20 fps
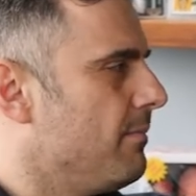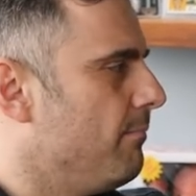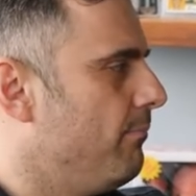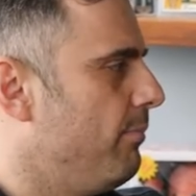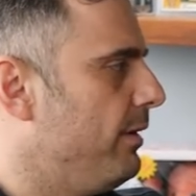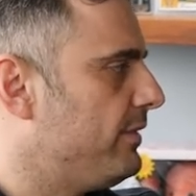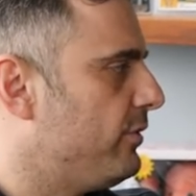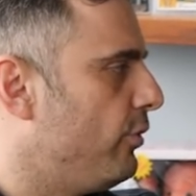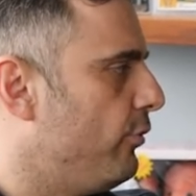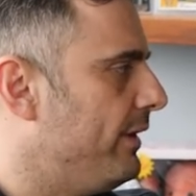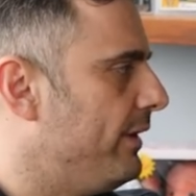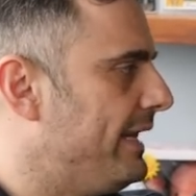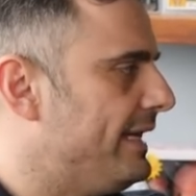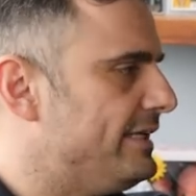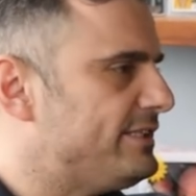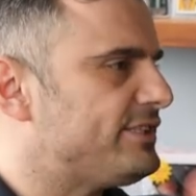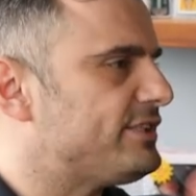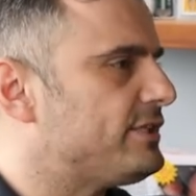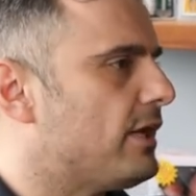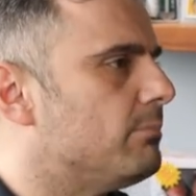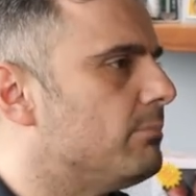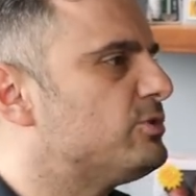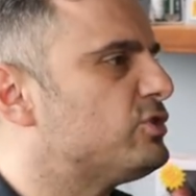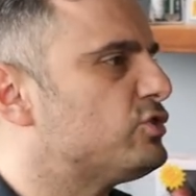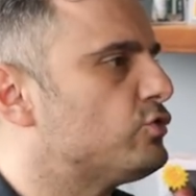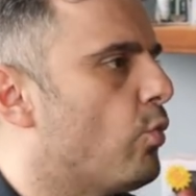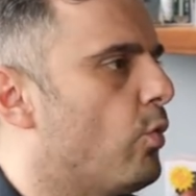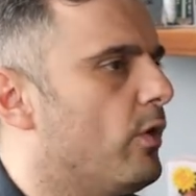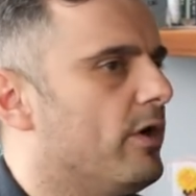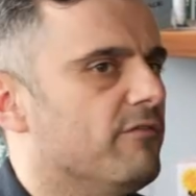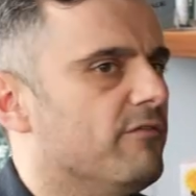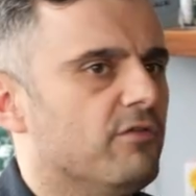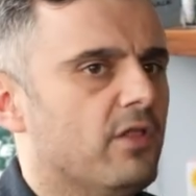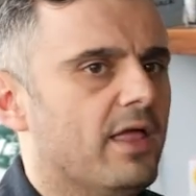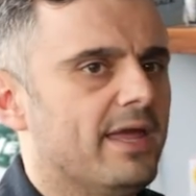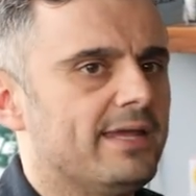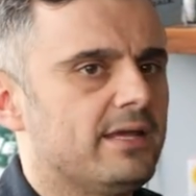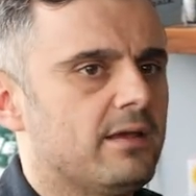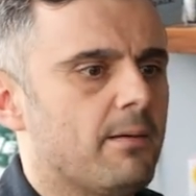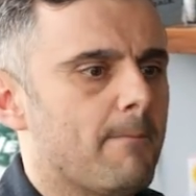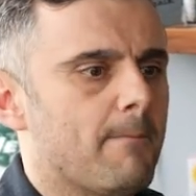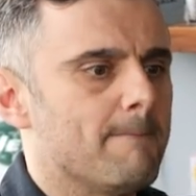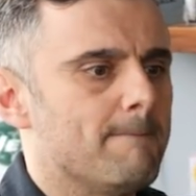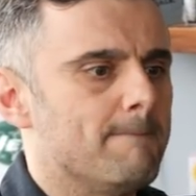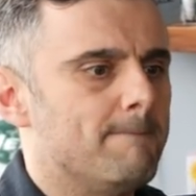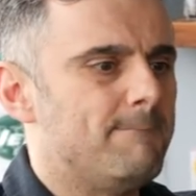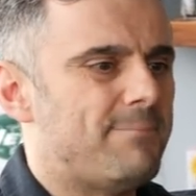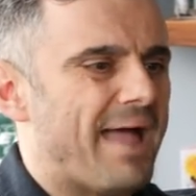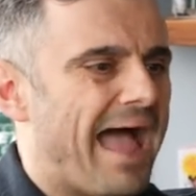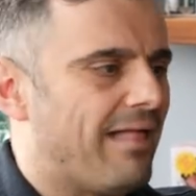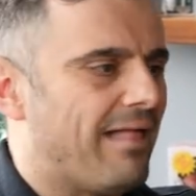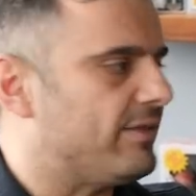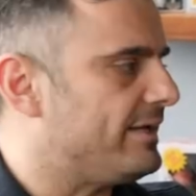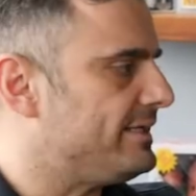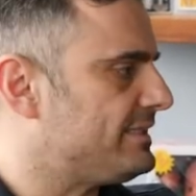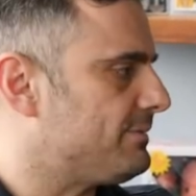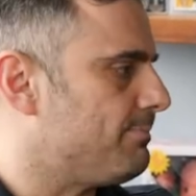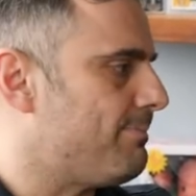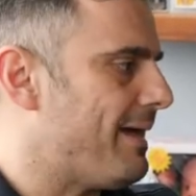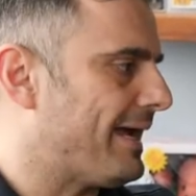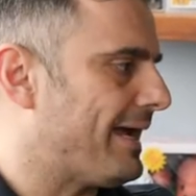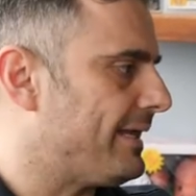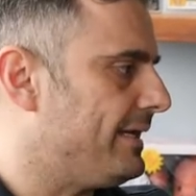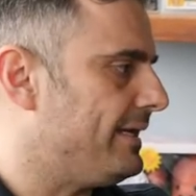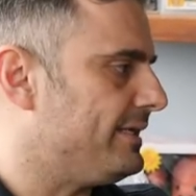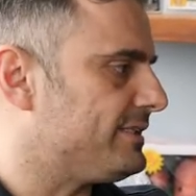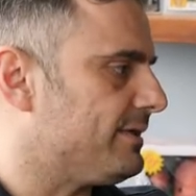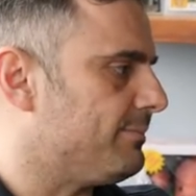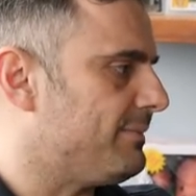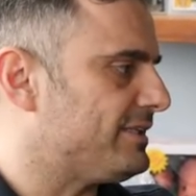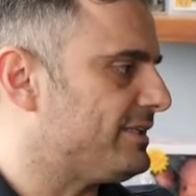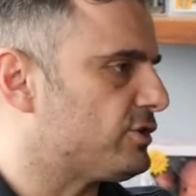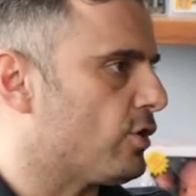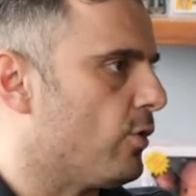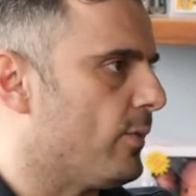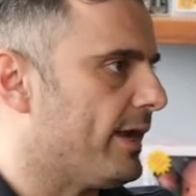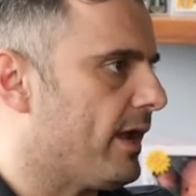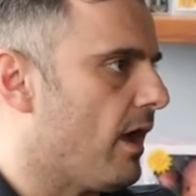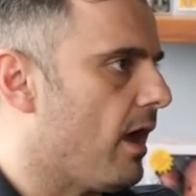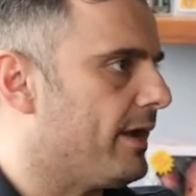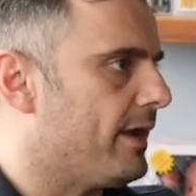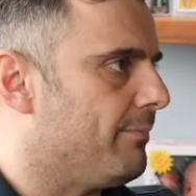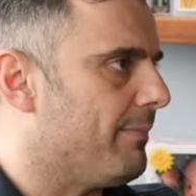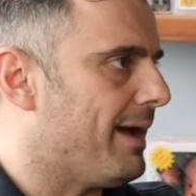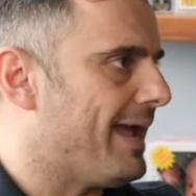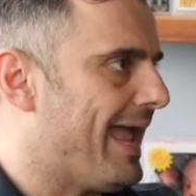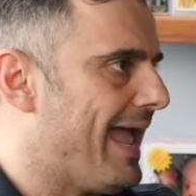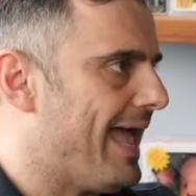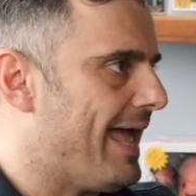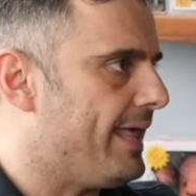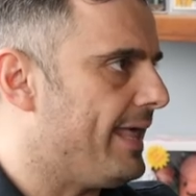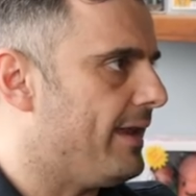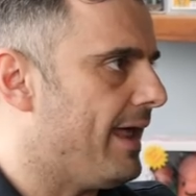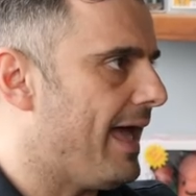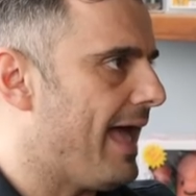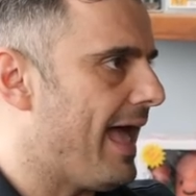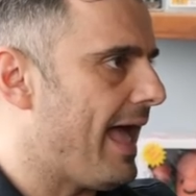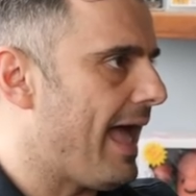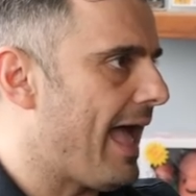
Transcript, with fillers: but there is some sort of like balance mechanism that's going on in my head.